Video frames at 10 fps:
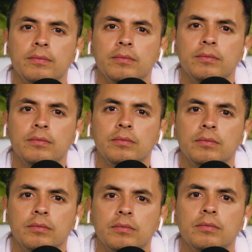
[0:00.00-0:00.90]

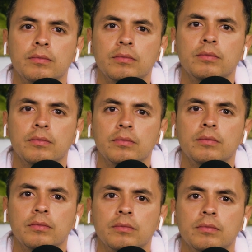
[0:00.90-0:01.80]

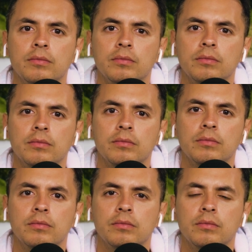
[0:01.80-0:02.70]

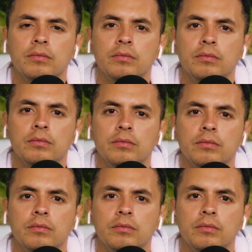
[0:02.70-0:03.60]

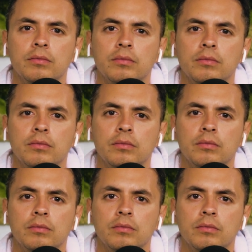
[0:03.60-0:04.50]

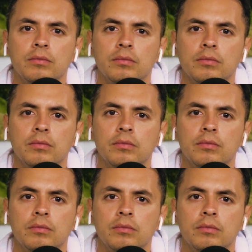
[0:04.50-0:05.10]
[no speech]